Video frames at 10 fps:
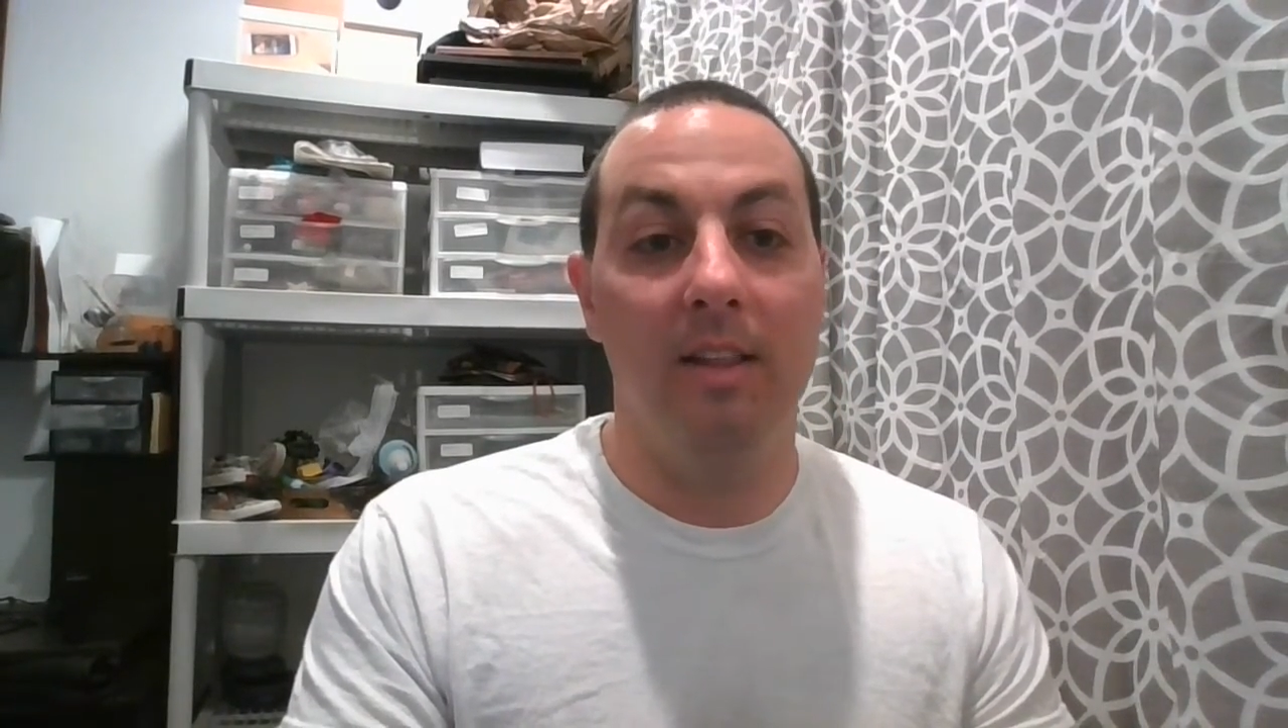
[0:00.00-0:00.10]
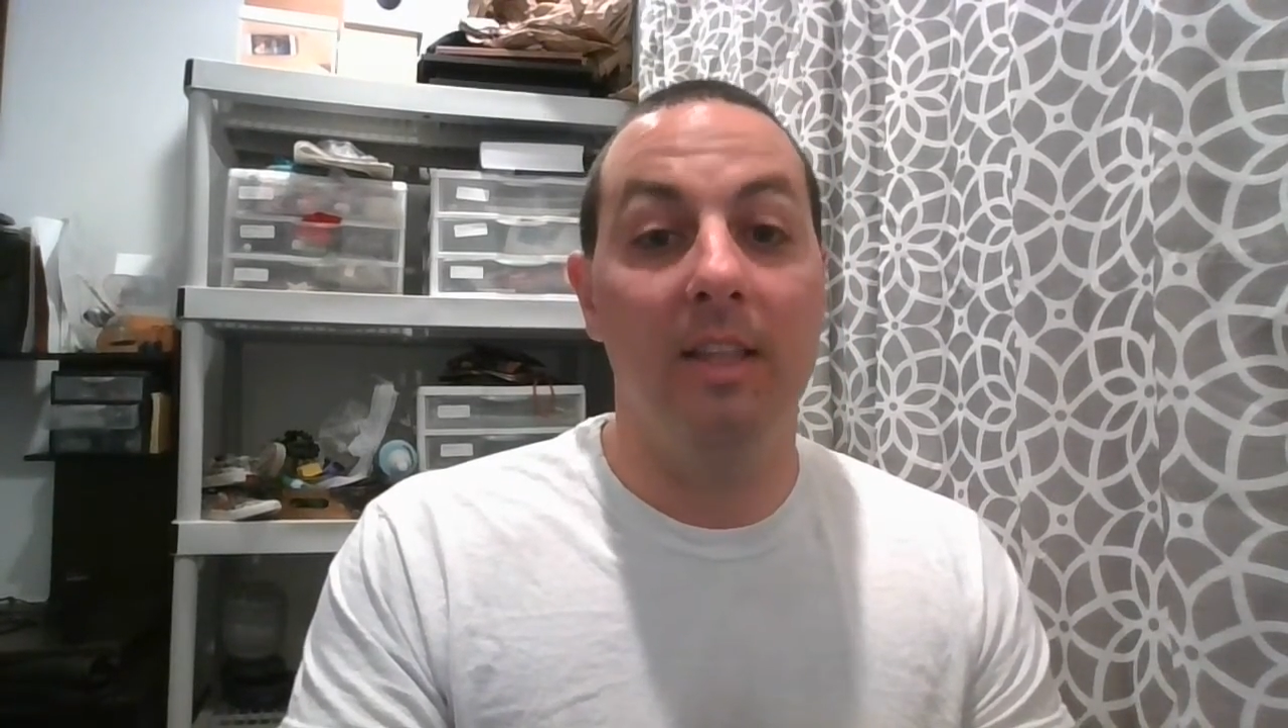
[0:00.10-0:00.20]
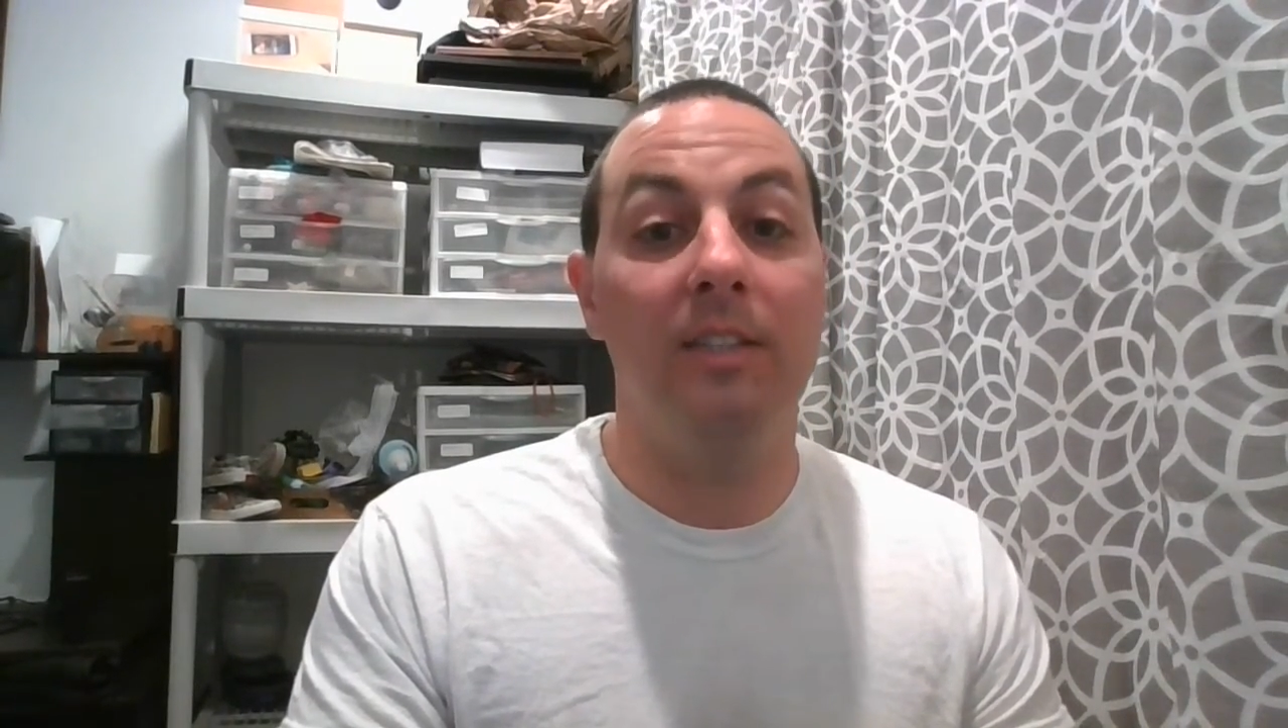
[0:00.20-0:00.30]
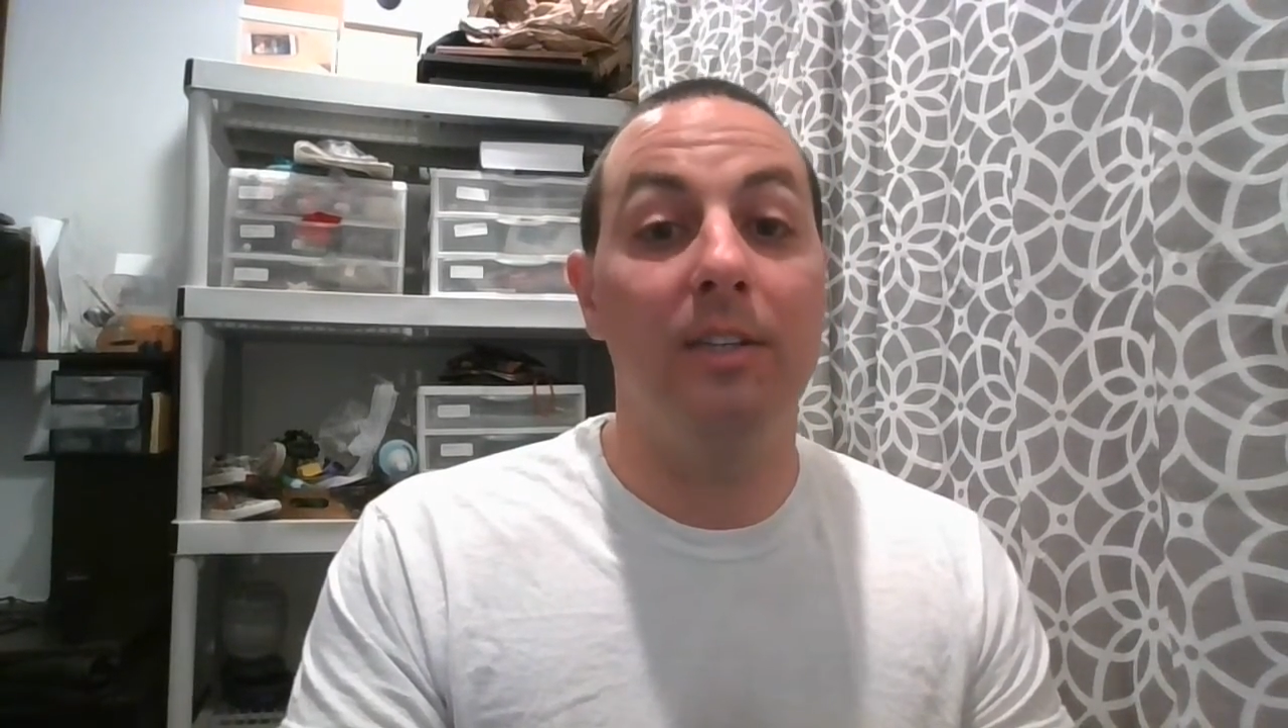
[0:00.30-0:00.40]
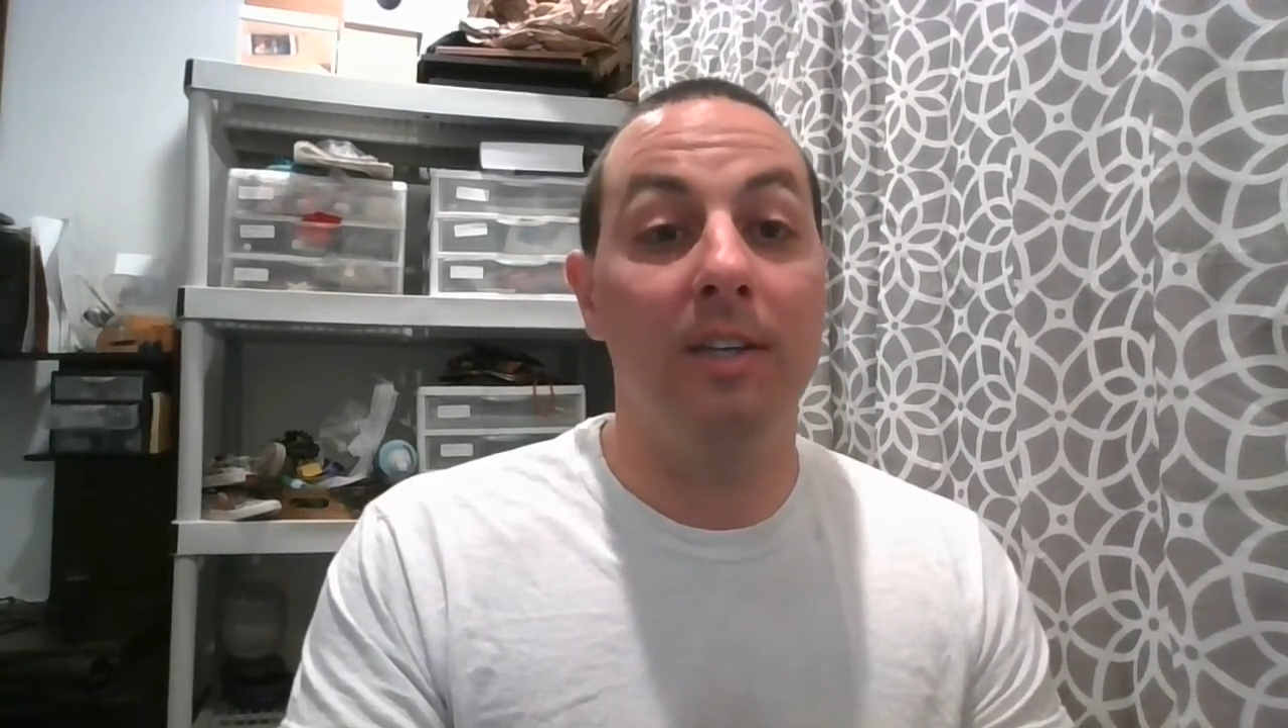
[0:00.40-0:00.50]

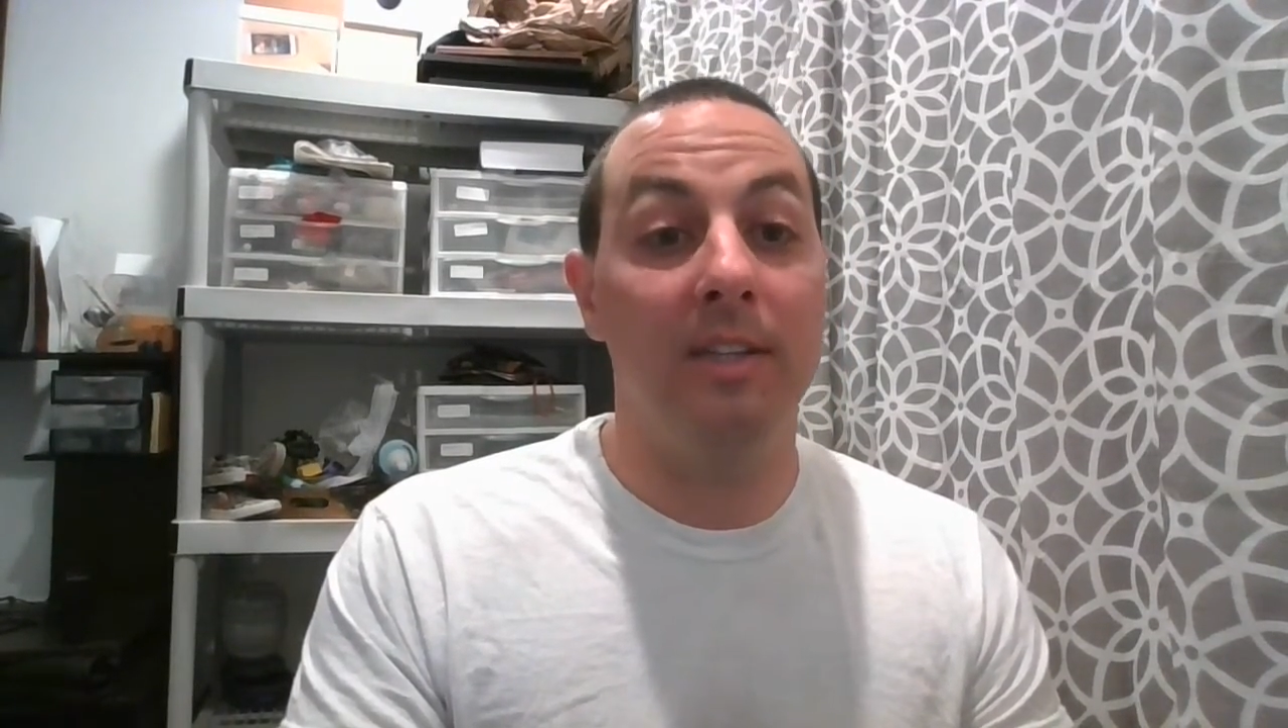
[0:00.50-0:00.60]
listen to